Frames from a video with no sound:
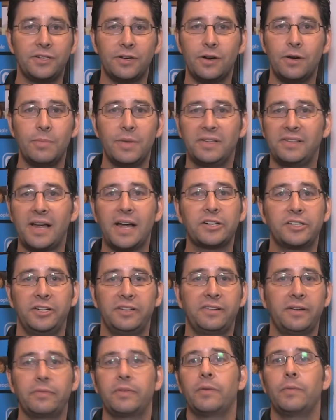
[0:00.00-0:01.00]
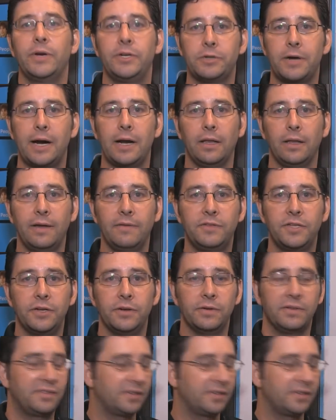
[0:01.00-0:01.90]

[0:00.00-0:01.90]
term, it's actually something we try to live to.